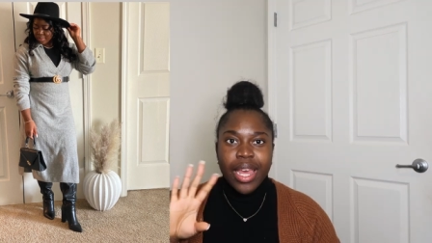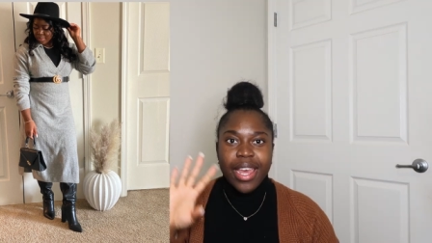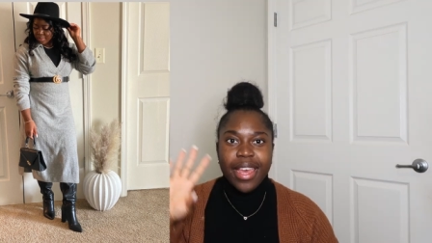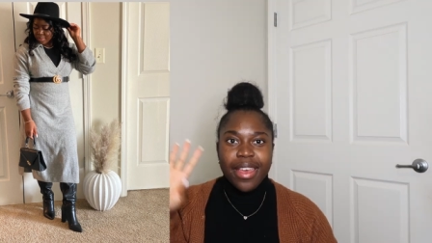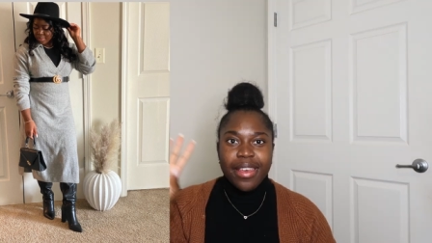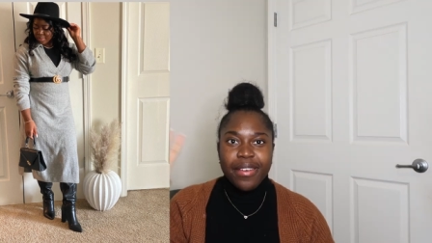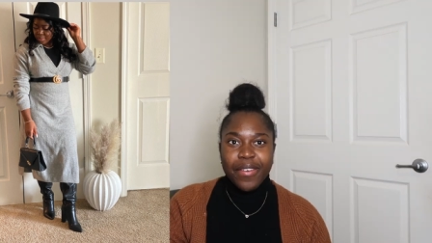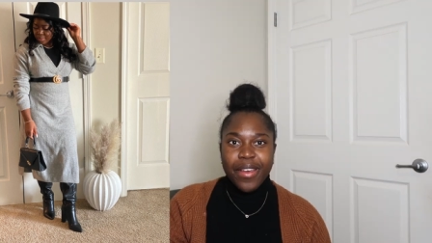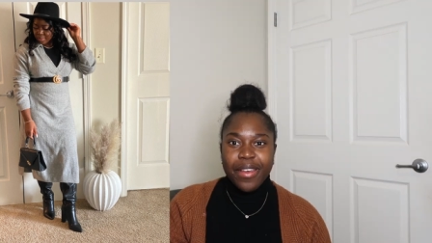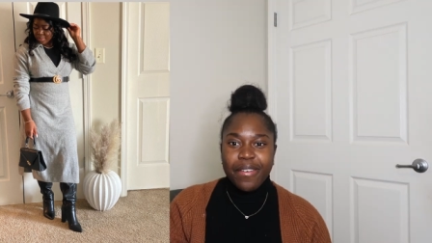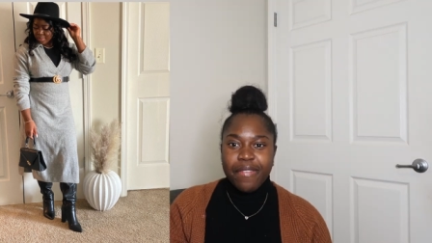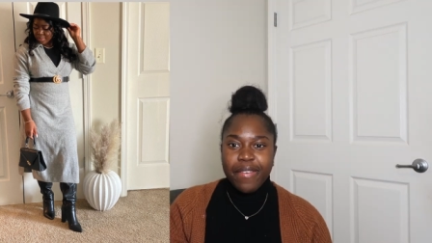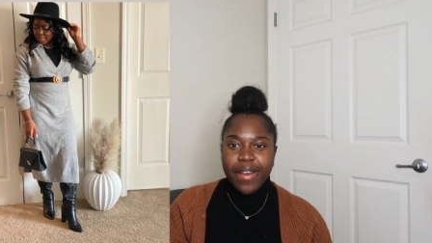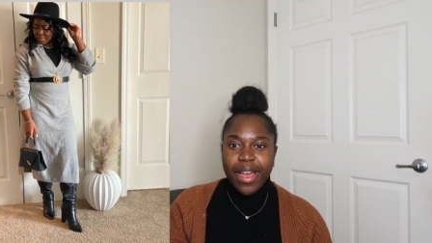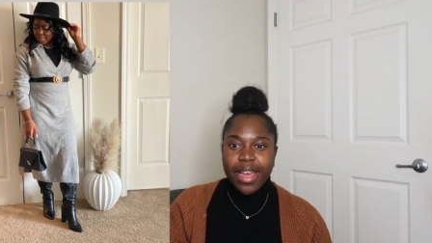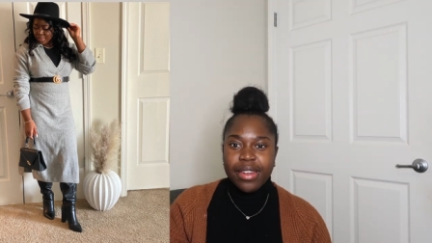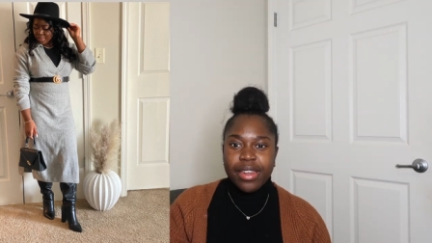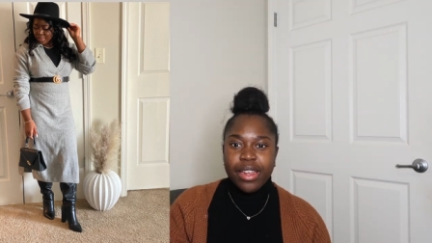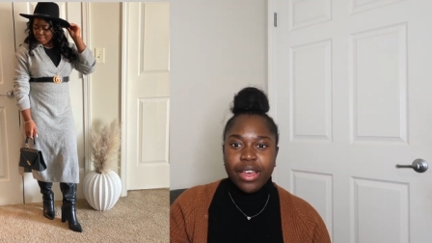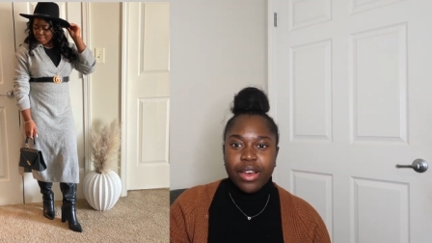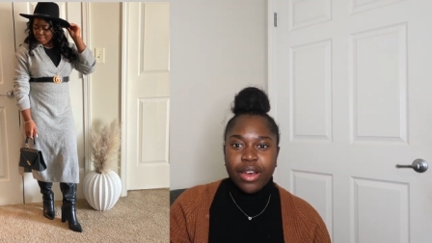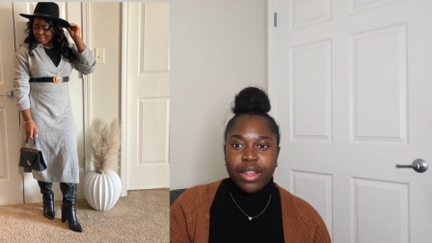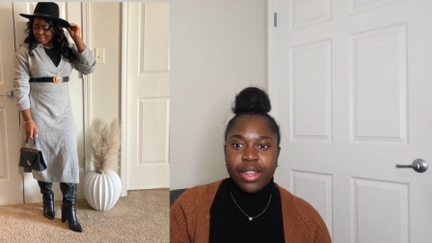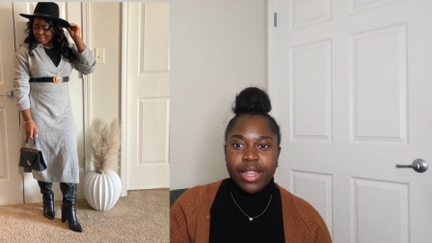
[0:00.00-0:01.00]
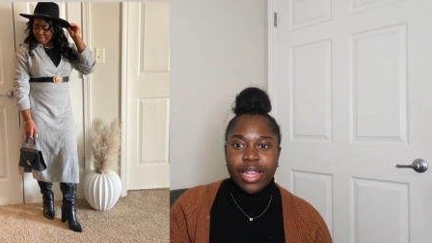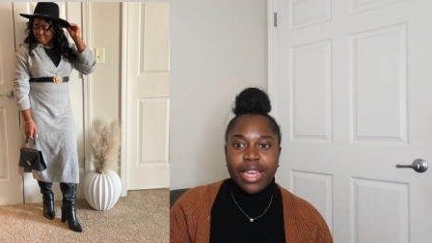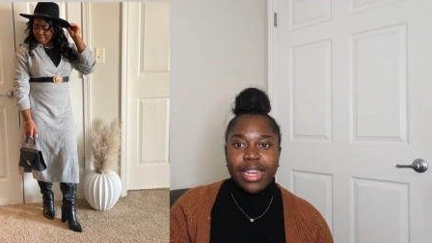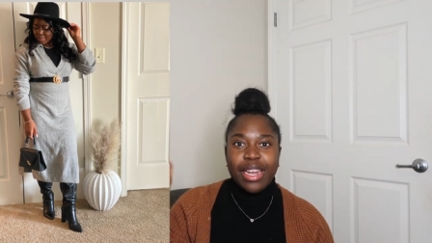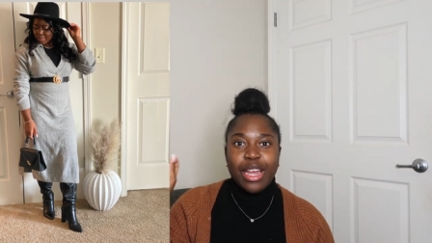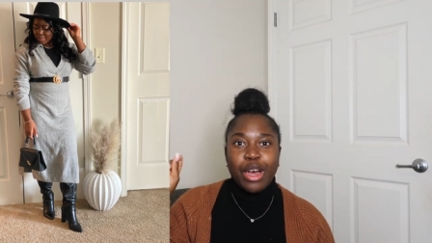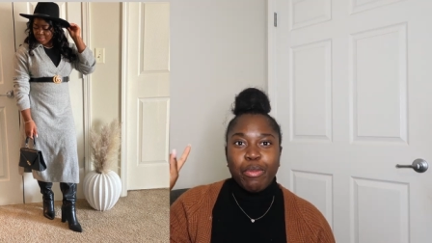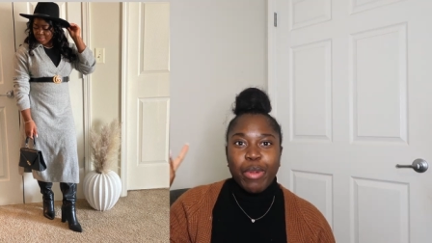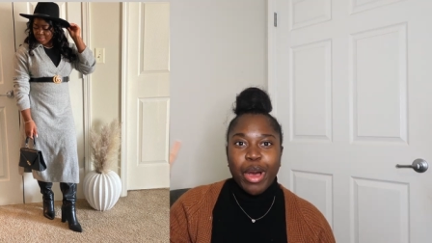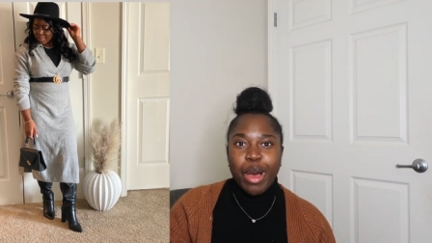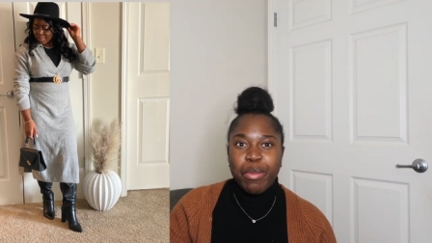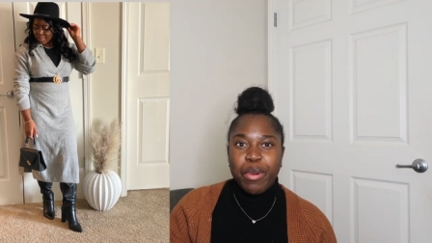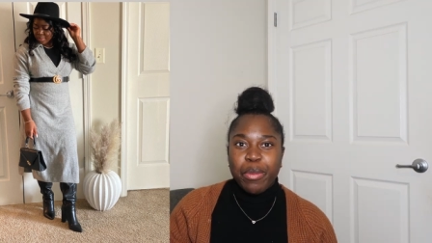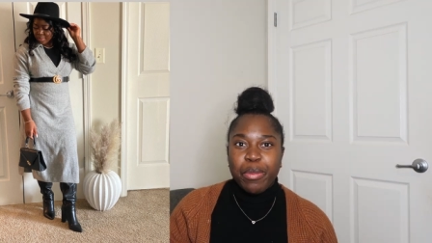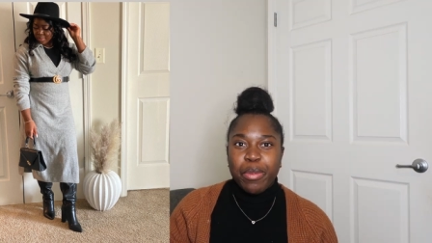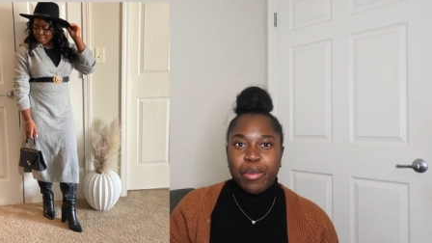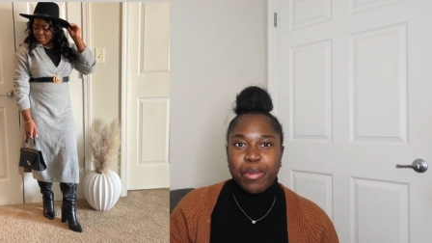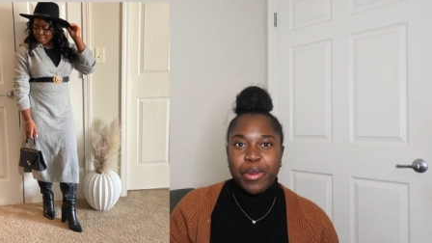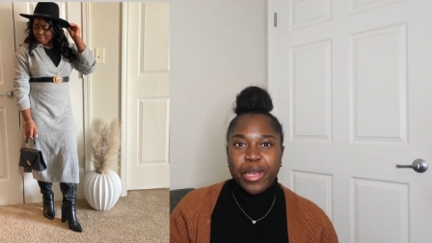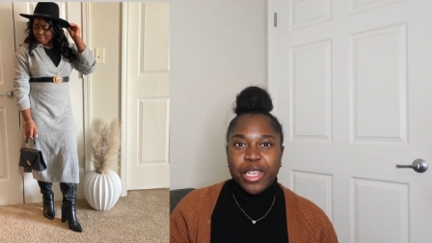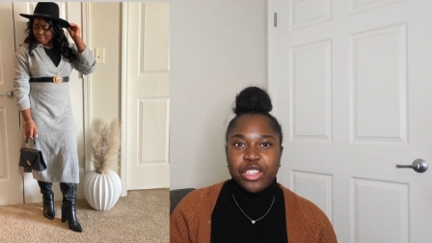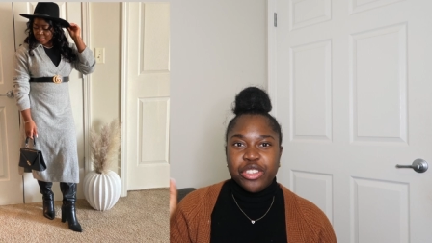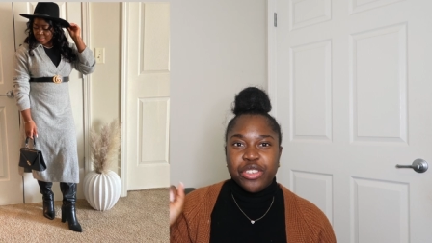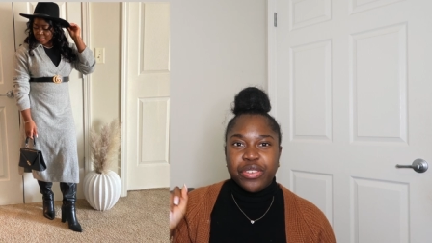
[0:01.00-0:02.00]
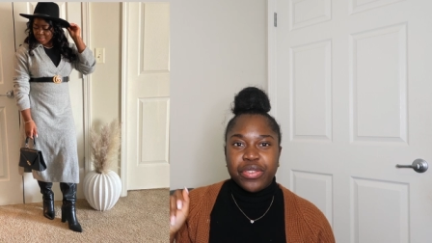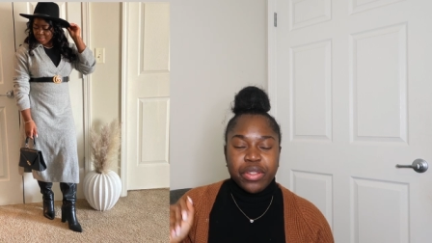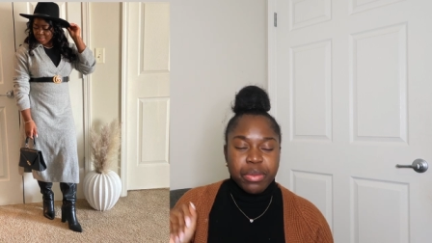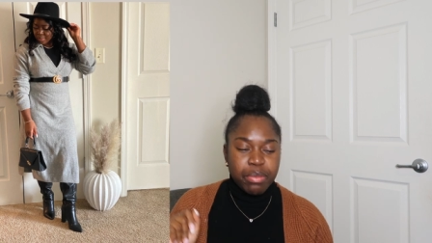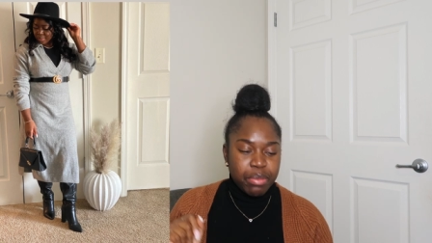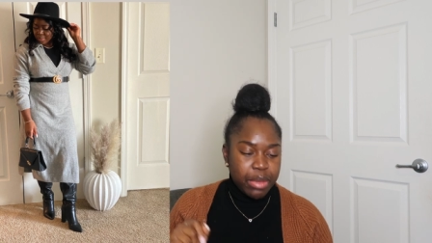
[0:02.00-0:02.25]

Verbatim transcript: If I find it online, I'll pop up a picture of the